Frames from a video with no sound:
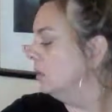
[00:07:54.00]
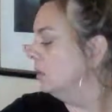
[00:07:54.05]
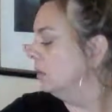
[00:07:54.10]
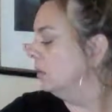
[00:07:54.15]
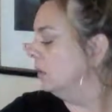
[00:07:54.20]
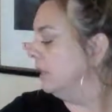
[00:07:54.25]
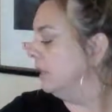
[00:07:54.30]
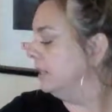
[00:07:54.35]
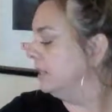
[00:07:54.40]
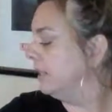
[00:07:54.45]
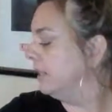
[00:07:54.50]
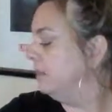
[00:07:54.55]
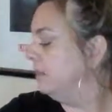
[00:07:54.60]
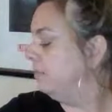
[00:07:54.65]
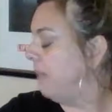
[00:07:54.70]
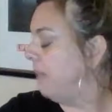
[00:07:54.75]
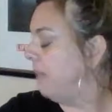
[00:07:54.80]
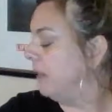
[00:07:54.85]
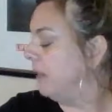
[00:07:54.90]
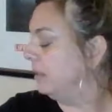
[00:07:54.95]
Let's
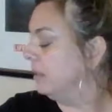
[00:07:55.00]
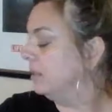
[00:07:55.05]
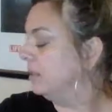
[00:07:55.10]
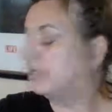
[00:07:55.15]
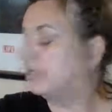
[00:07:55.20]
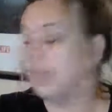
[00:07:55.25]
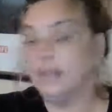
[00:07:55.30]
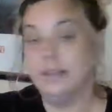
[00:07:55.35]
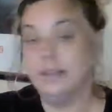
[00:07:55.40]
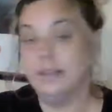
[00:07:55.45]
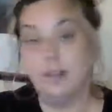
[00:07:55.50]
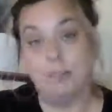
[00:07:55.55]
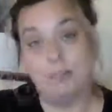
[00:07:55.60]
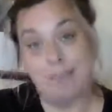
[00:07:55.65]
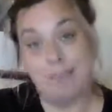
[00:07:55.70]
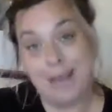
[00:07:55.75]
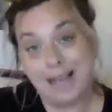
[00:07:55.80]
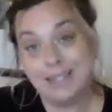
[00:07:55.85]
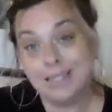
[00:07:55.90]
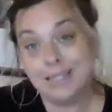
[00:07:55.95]
get balanced. And the
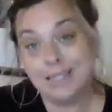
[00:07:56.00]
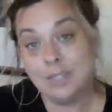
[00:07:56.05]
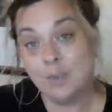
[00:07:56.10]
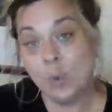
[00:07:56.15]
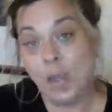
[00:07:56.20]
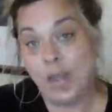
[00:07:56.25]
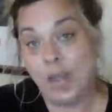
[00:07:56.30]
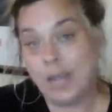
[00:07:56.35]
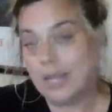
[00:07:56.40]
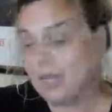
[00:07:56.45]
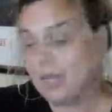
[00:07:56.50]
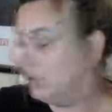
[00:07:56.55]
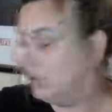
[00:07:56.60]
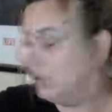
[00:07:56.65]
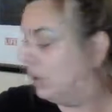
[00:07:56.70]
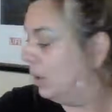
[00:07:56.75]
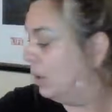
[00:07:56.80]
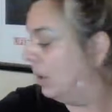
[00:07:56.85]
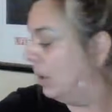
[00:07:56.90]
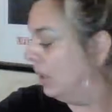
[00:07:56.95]
best way
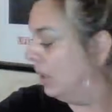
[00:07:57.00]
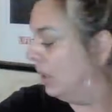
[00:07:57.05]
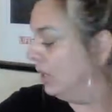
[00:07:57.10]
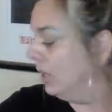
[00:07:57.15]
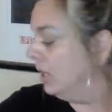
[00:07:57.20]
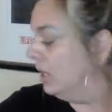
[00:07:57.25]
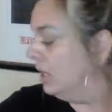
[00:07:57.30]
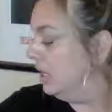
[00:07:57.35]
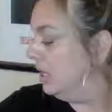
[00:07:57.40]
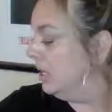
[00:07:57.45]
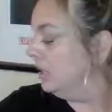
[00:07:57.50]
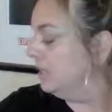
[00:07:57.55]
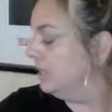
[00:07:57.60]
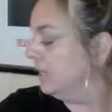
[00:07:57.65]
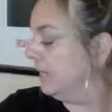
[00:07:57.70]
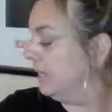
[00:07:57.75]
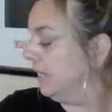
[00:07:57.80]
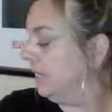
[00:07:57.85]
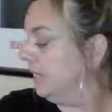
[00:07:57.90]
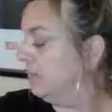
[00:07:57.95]

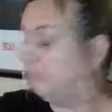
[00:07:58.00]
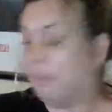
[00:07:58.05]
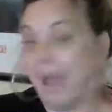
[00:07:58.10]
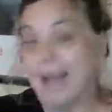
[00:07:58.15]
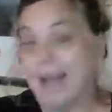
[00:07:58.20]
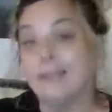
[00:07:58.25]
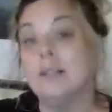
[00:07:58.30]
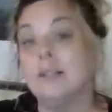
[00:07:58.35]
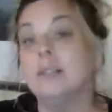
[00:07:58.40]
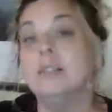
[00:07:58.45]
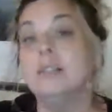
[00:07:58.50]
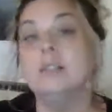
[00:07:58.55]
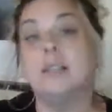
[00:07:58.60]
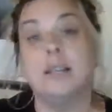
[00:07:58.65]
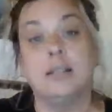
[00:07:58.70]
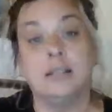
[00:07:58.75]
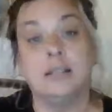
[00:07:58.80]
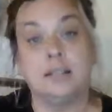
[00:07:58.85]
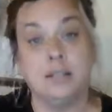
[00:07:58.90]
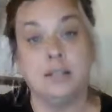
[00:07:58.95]
to get balanced
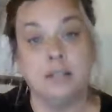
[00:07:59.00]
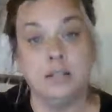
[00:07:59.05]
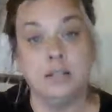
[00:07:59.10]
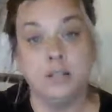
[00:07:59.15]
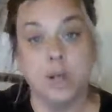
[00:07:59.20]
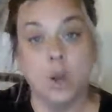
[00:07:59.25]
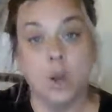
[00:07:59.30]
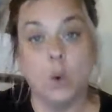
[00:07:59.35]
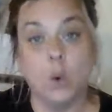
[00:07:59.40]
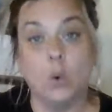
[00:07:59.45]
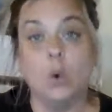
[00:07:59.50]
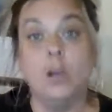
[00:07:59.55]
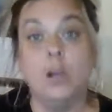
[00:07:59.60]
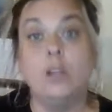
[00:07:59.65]
is to know